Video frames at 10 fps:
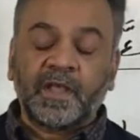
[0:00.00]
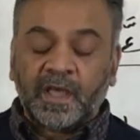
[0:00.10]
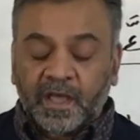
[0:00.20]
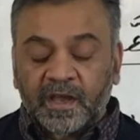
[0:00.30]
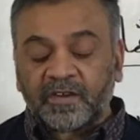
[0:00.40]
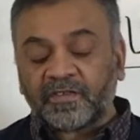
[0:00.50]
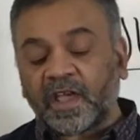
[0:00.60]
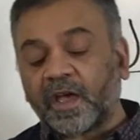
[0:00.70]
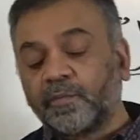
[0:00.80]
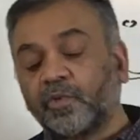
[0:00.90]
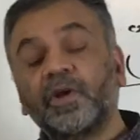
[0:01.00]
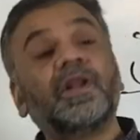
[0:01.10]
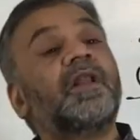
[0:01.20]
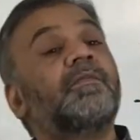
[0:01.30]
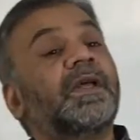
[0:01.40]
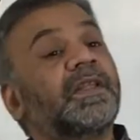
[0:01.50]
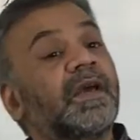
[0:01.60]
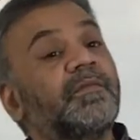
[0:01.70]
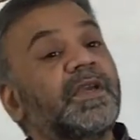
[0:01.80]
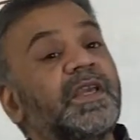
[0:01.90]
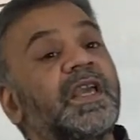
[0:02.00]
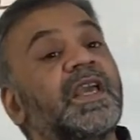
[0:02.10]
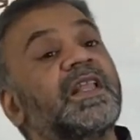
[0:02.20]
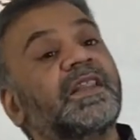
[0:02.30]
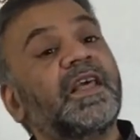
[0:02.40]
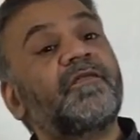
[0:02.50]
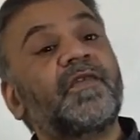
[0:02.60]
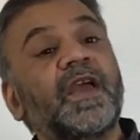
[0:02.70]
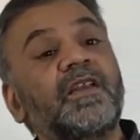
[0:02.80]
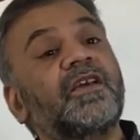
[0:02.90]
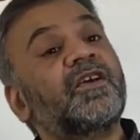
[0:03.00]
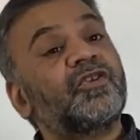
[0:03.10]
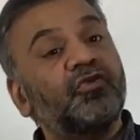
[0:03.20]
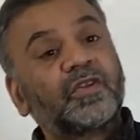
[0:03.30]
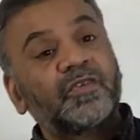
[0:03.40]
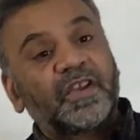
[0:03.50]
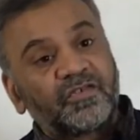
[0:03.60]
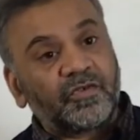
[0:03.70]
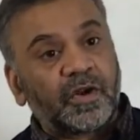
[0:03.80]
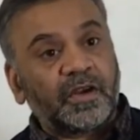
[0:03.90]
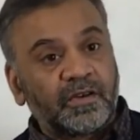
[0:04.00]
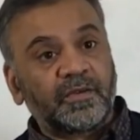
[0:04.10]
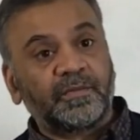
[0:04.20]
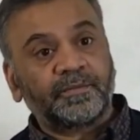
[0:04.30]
Here zahabu ilal mat'ami, they went to the restaurant.